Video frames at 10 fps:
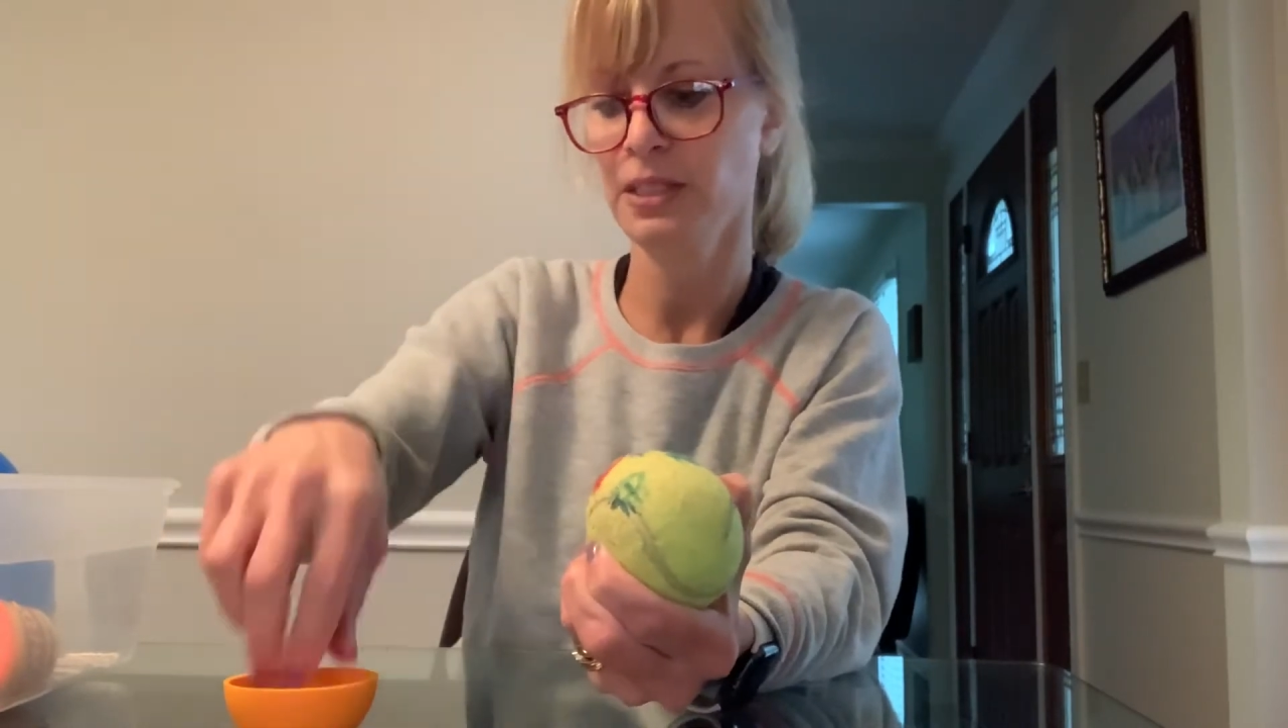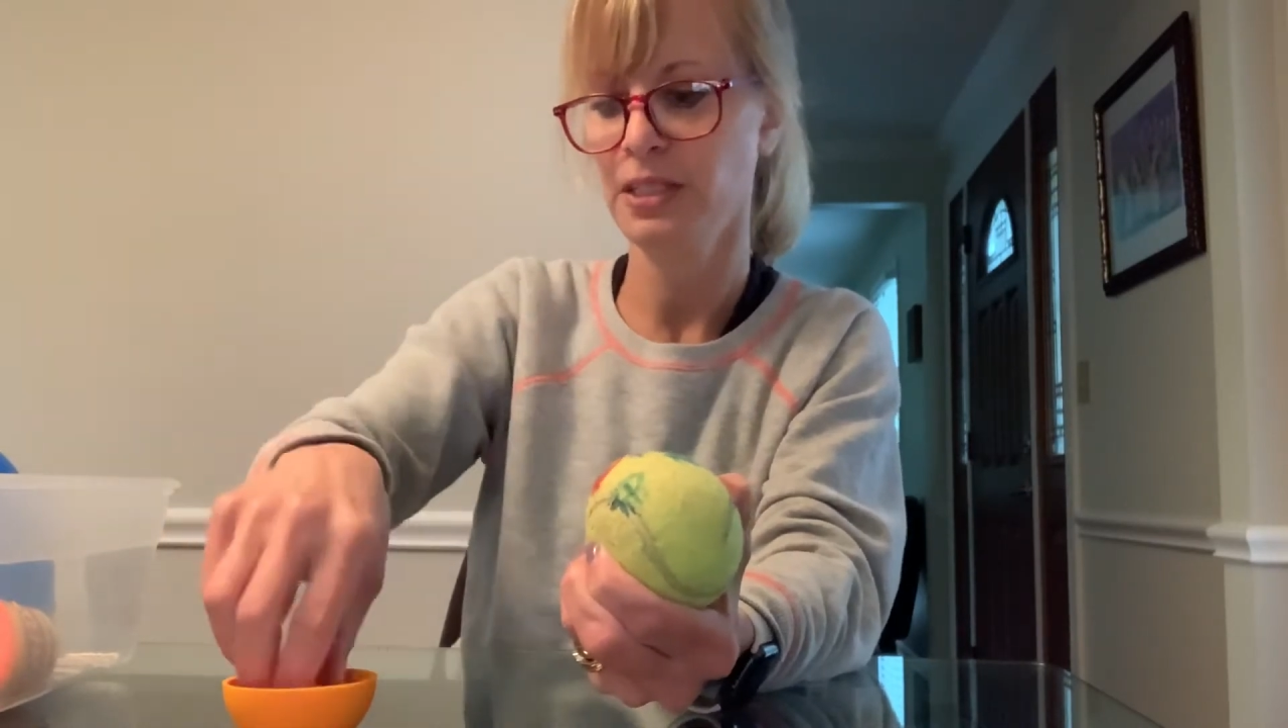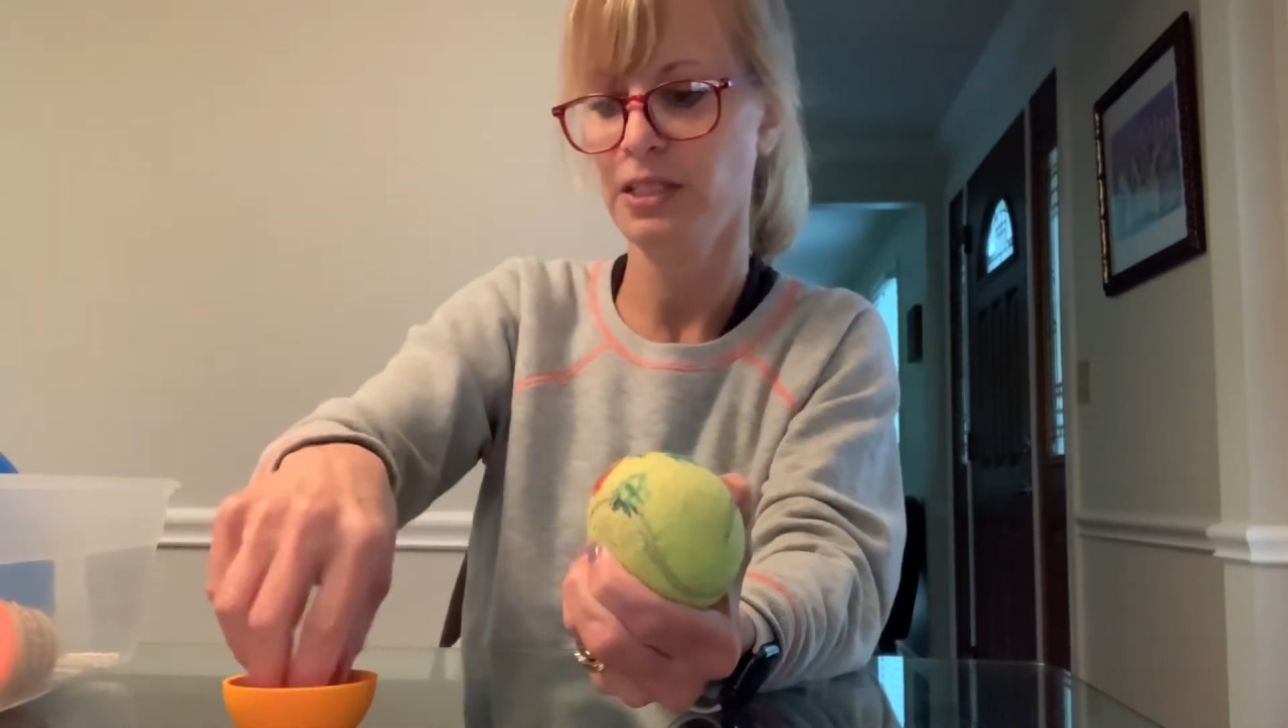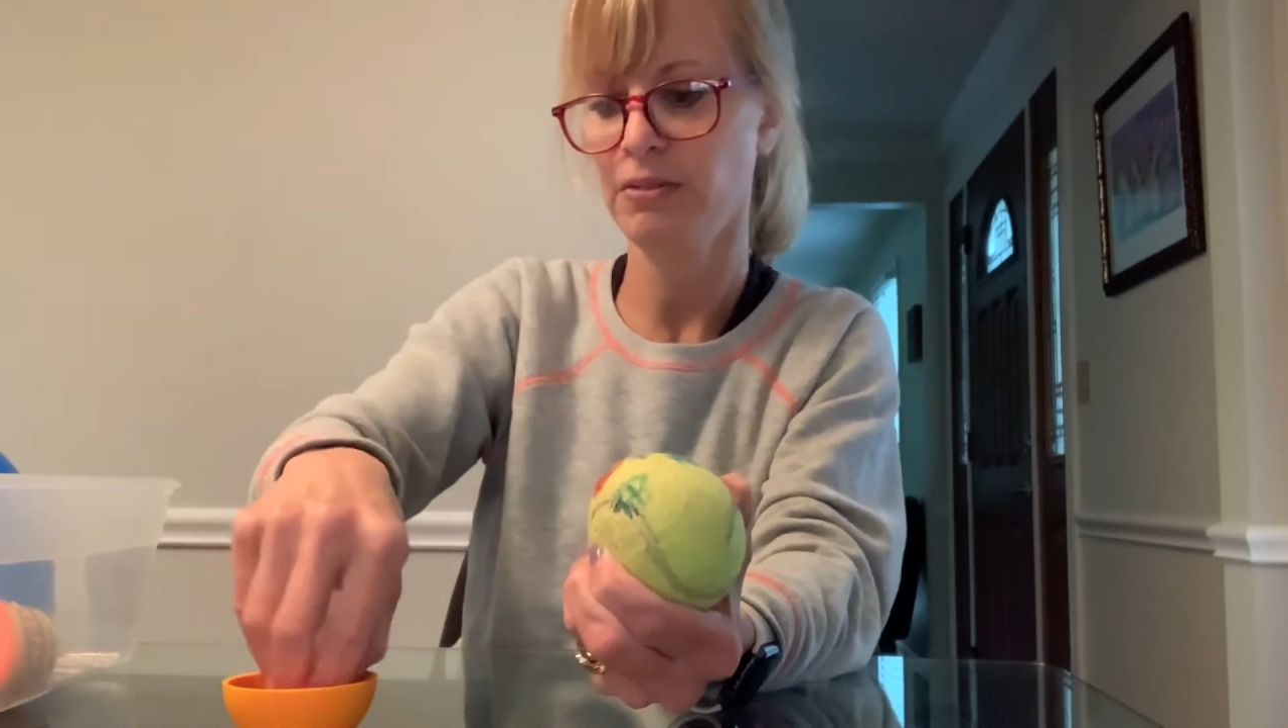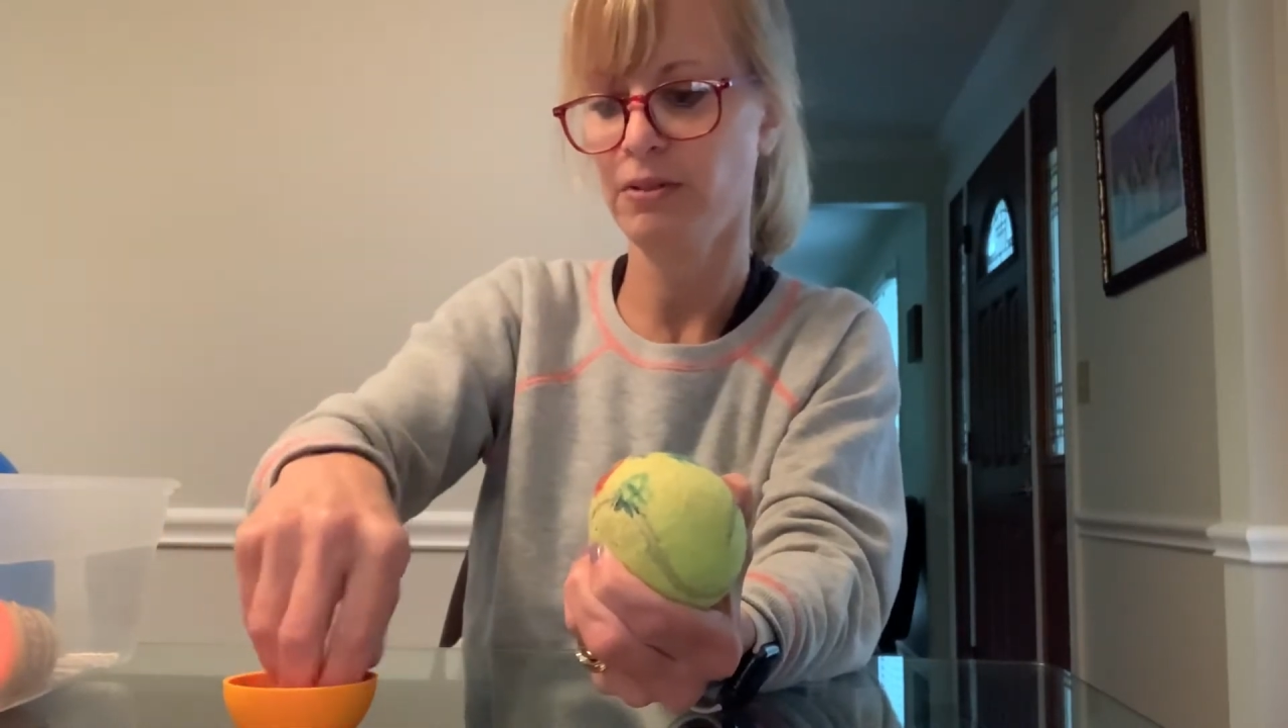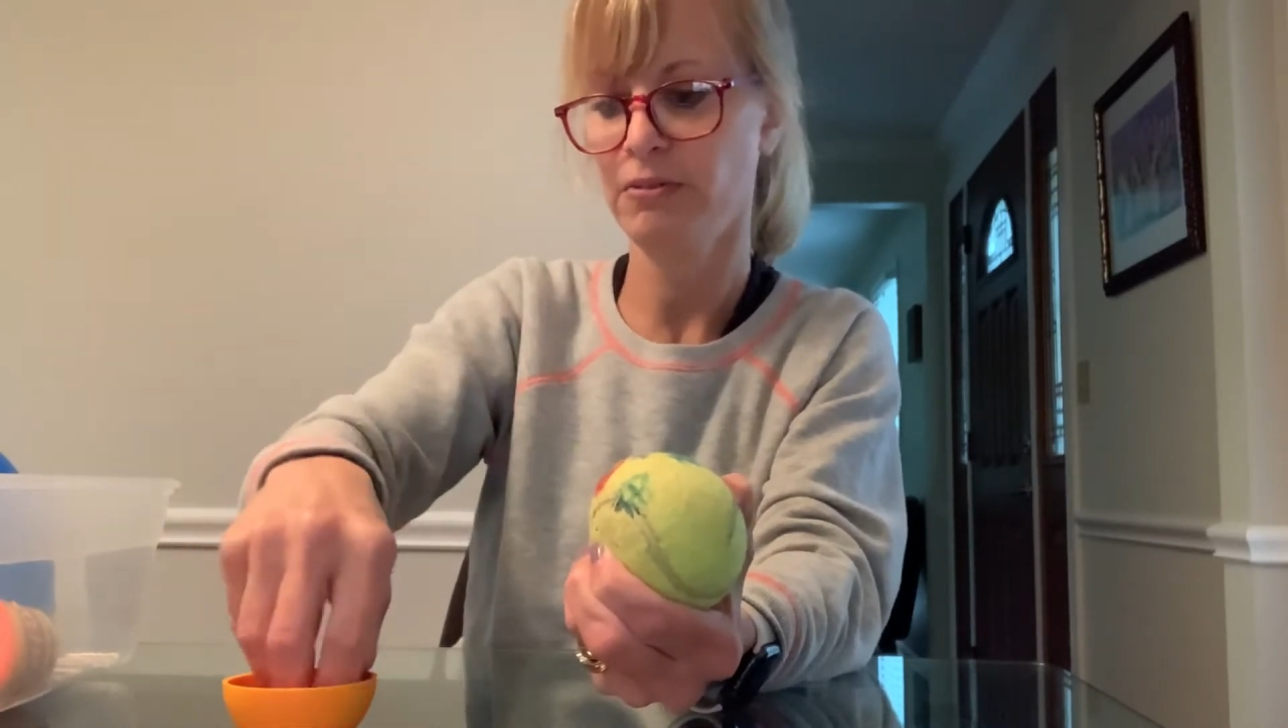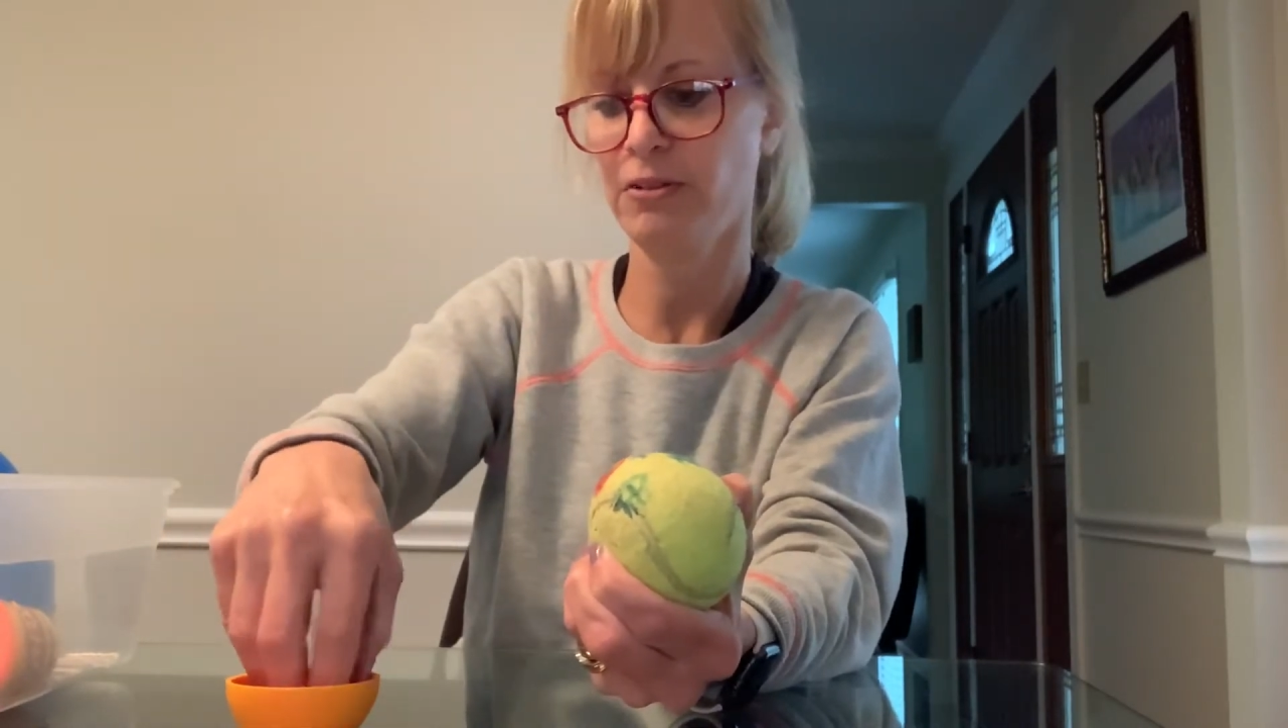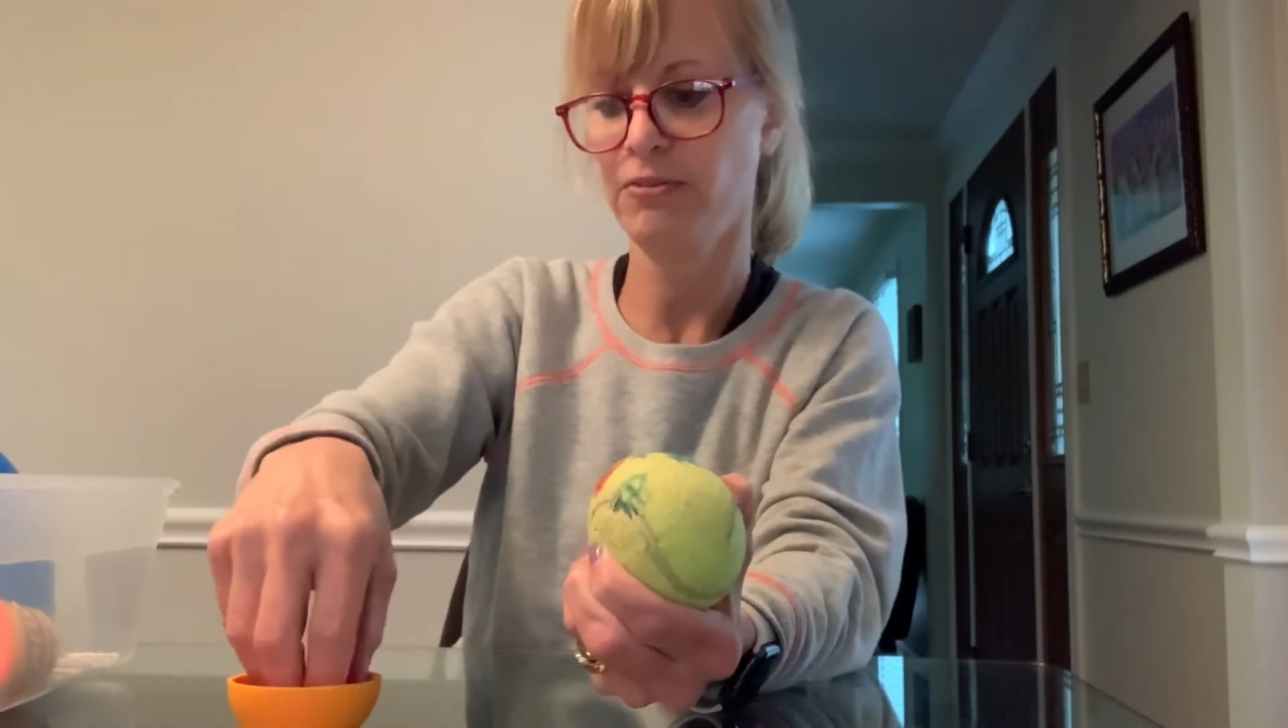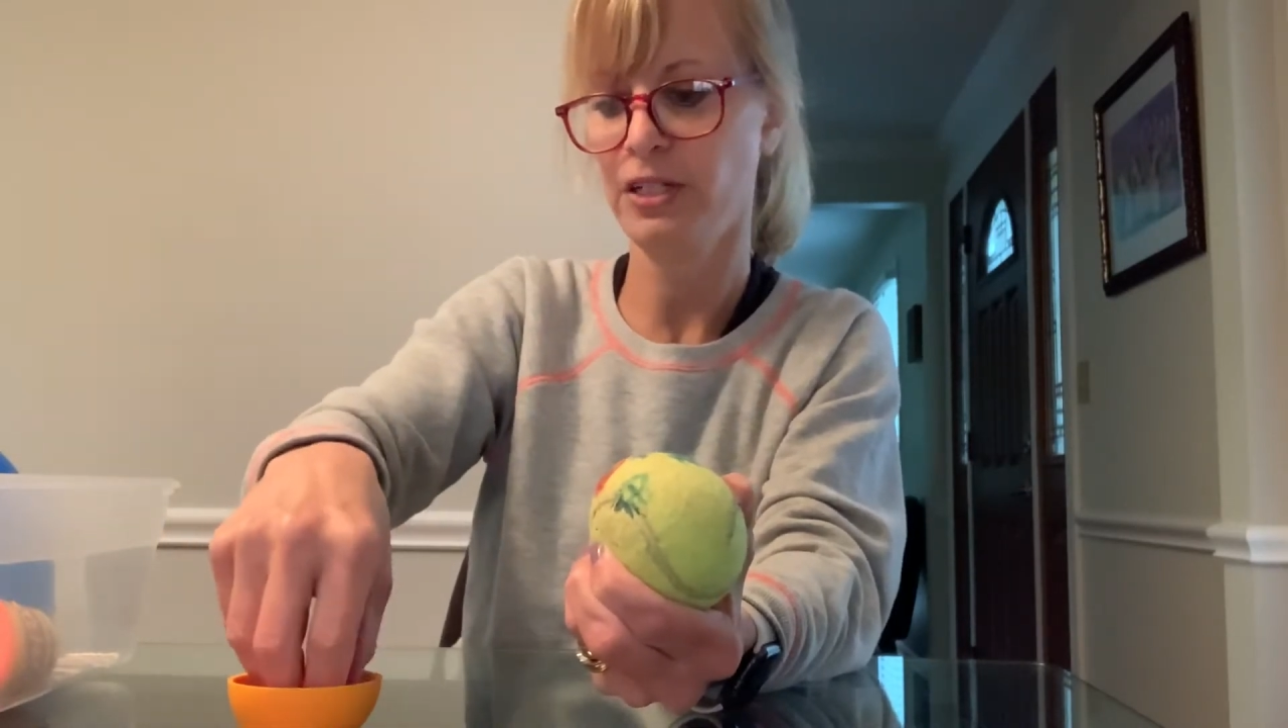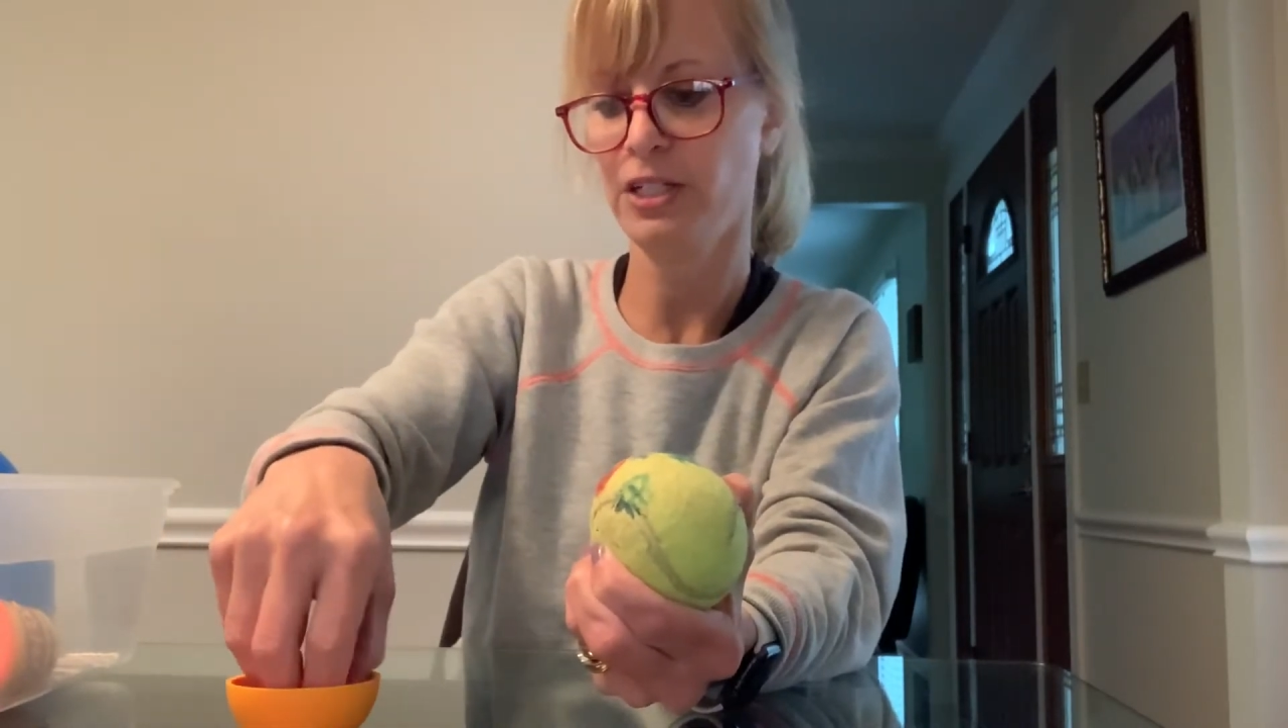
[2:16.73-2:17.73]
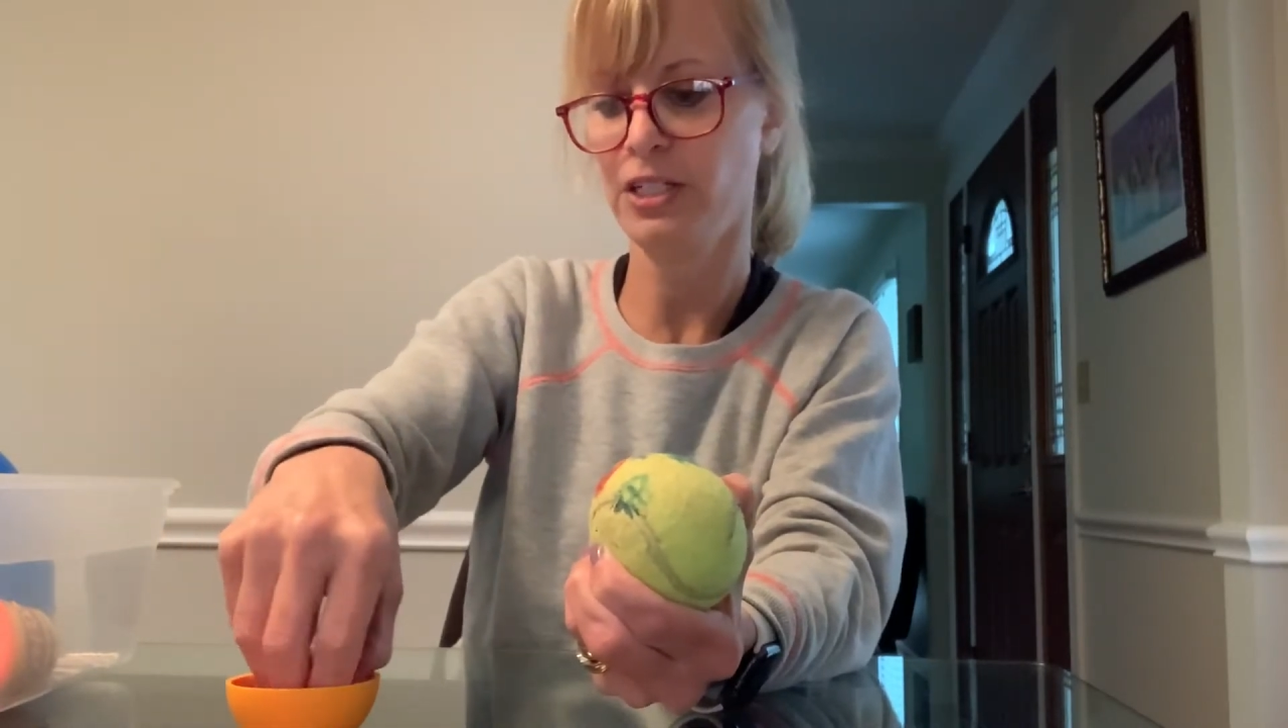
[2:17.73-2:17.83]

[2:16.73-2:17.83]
So we will finish